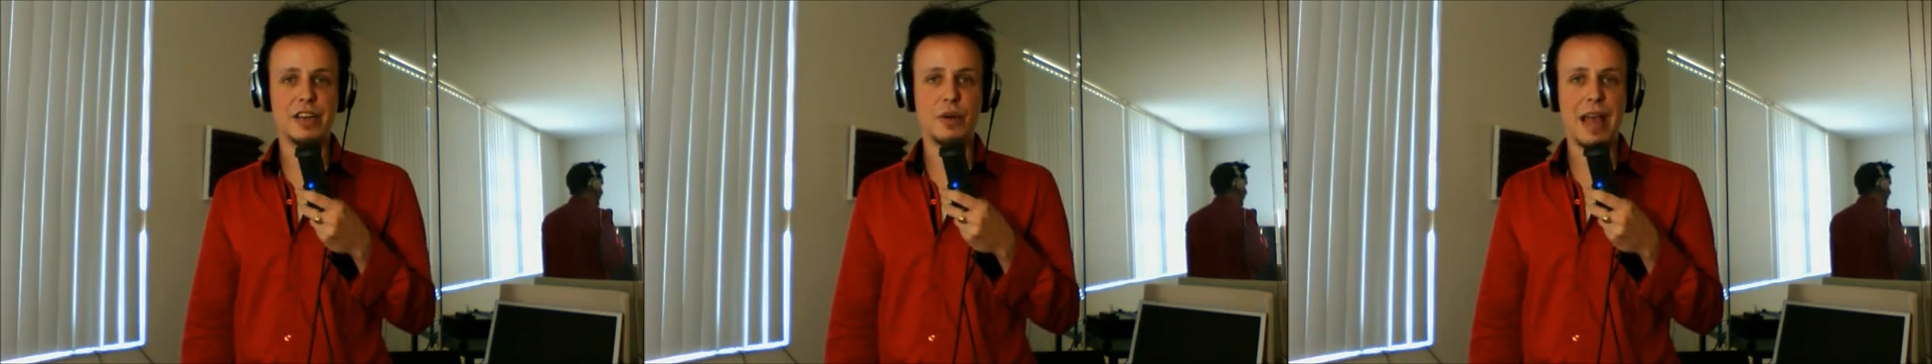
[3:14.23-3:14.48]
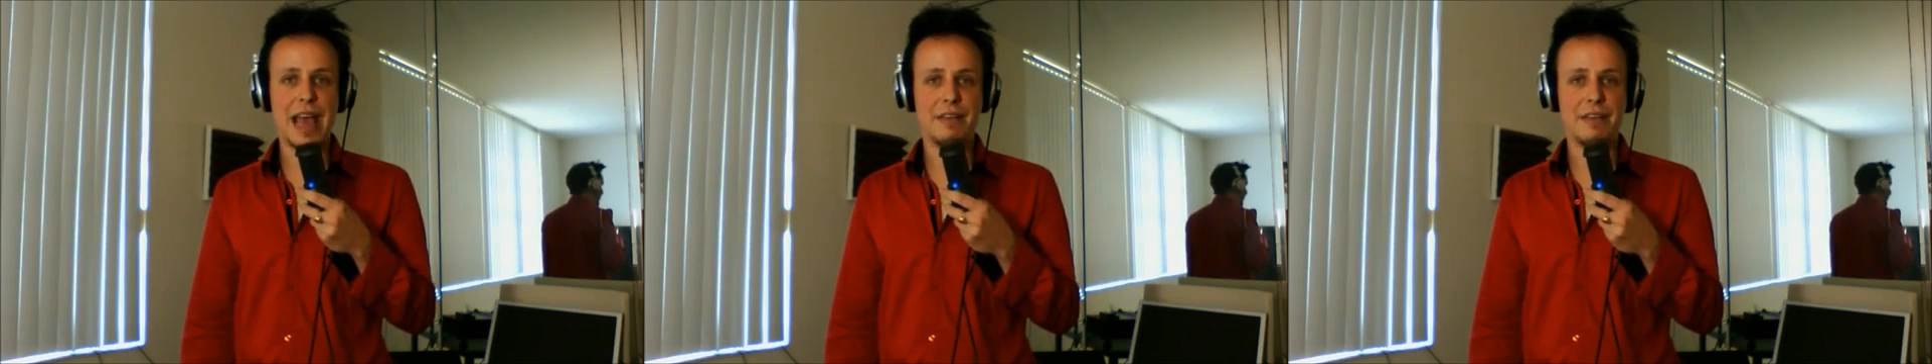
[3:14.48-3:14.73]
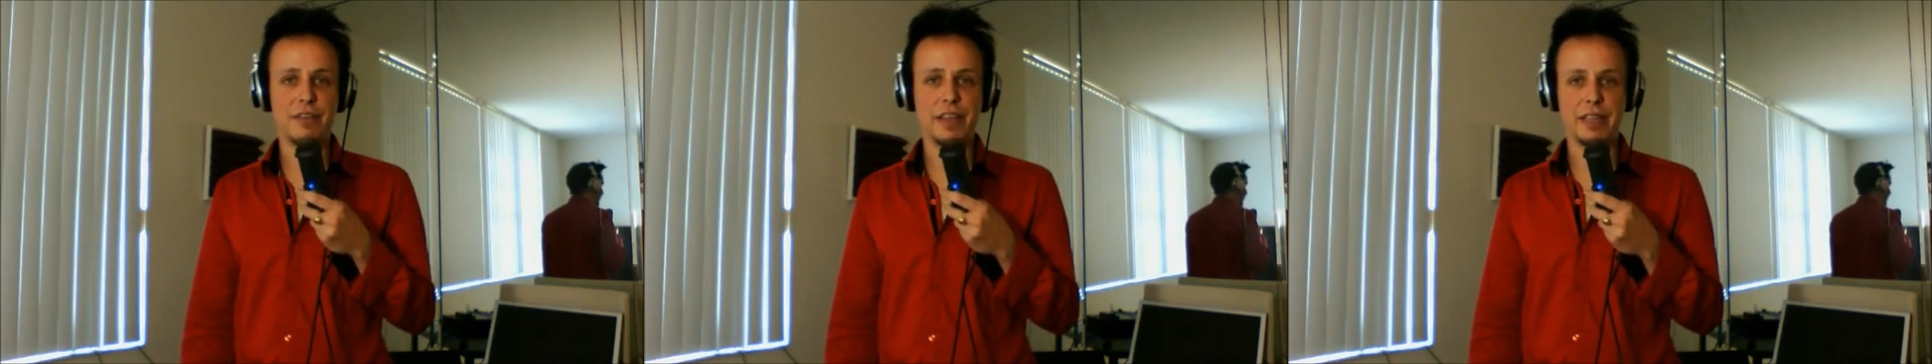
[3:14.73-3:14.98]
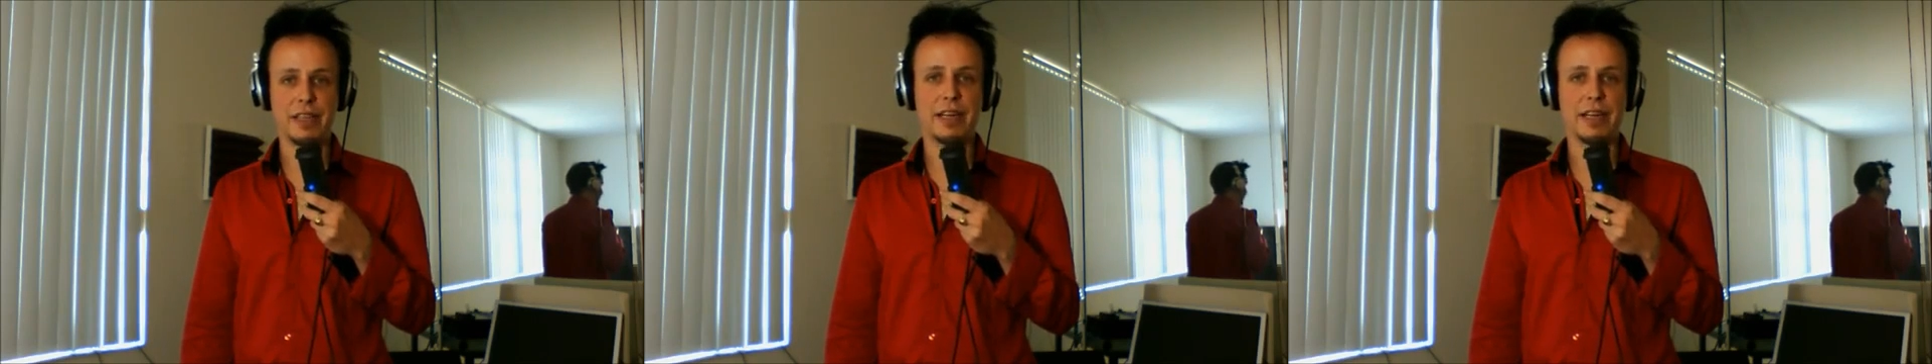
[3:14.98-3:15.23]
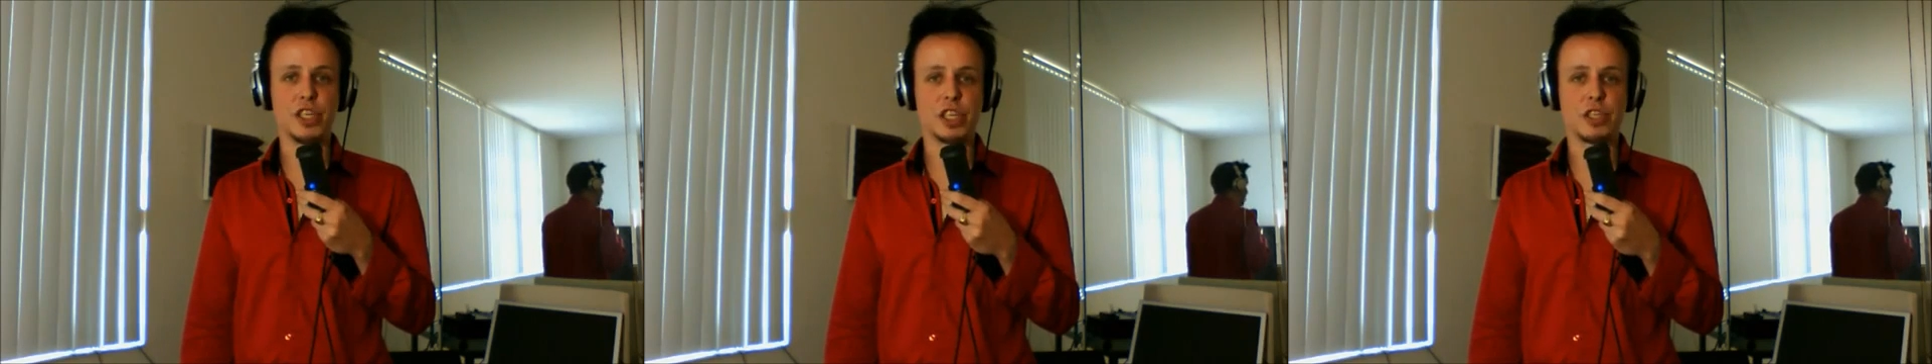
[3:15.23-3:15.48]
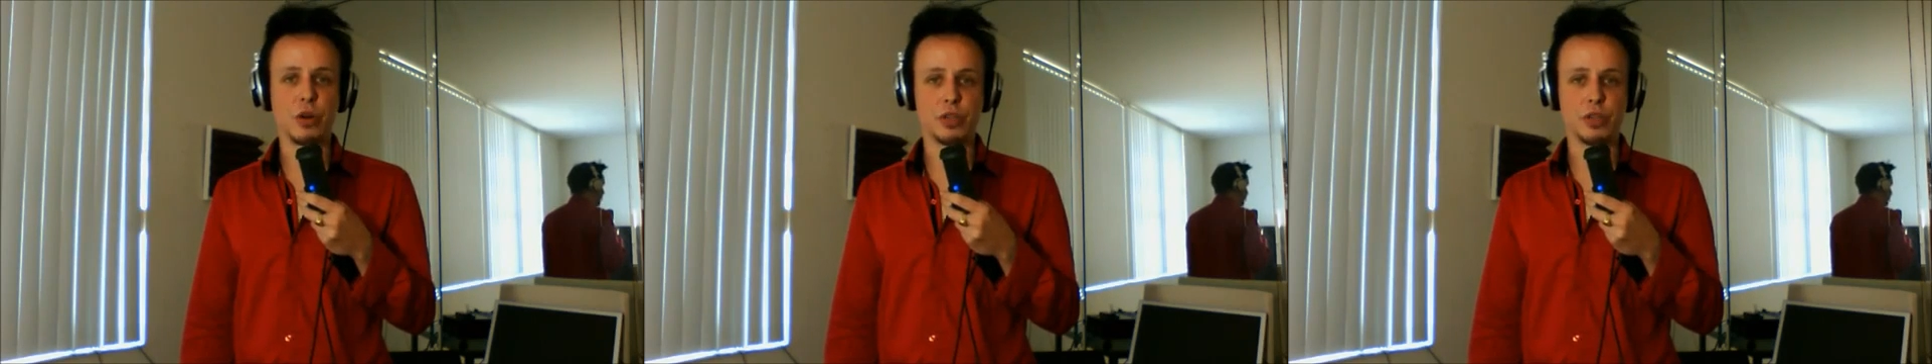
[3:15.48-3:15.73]
not know everything
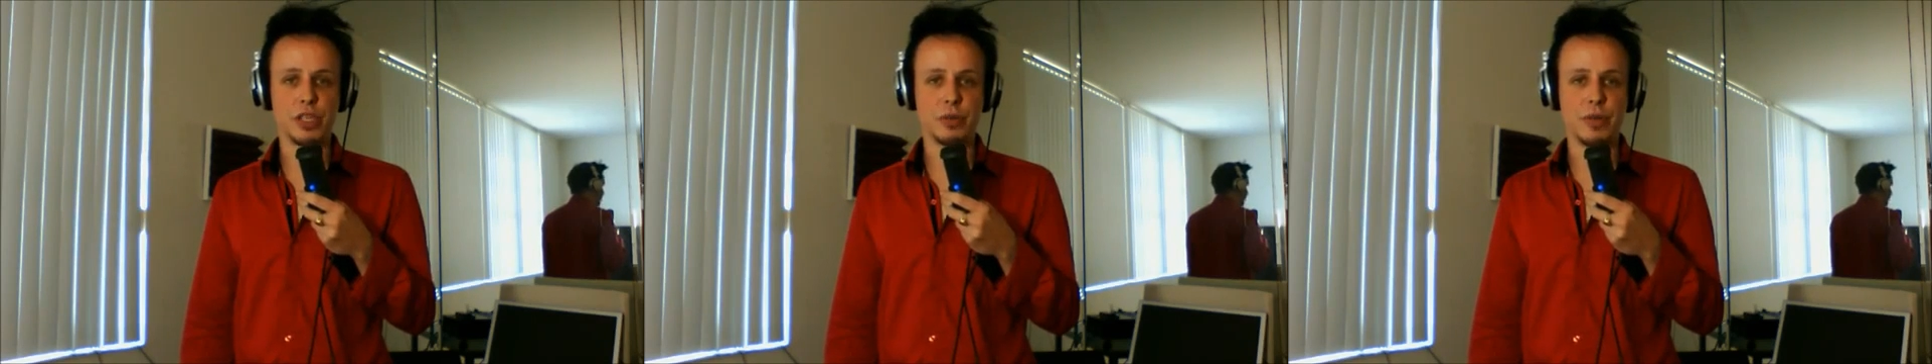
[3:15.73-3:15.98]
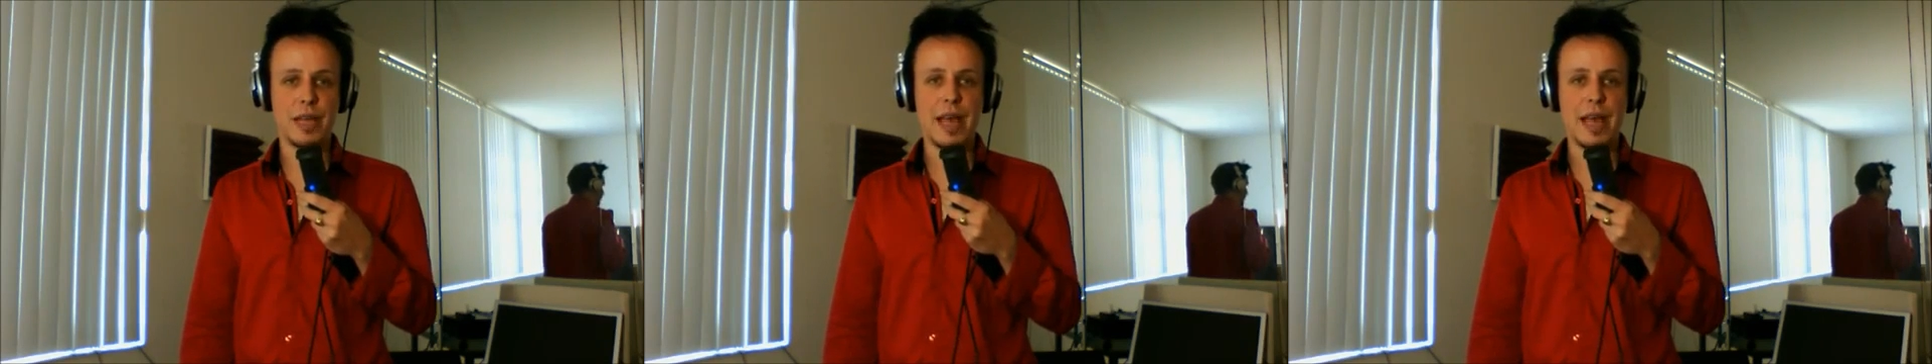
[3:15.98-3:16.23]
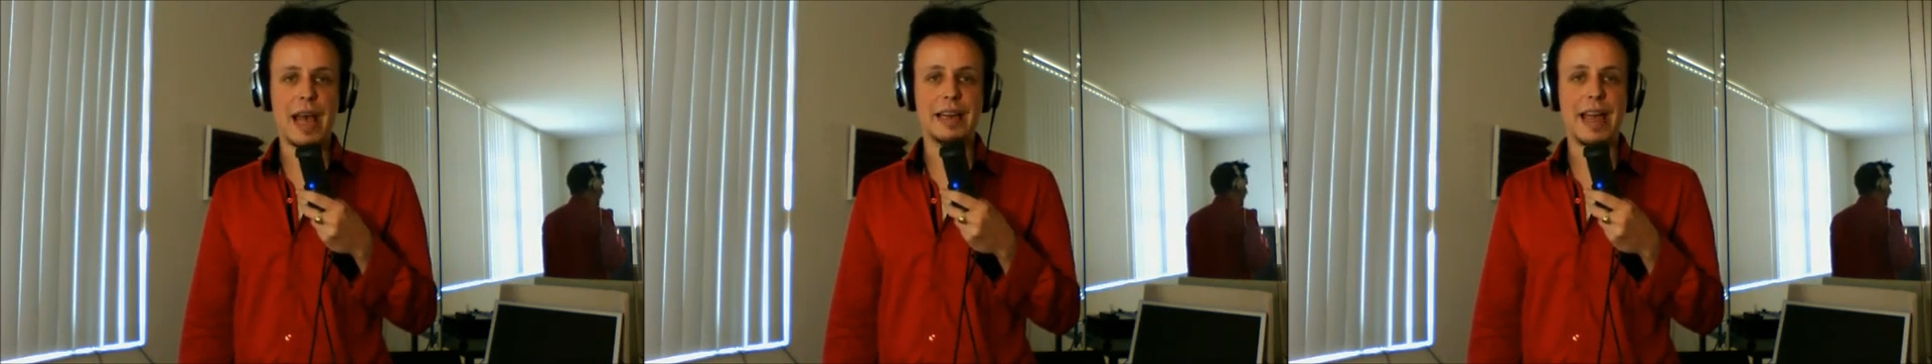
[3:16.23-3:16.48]
that I just told you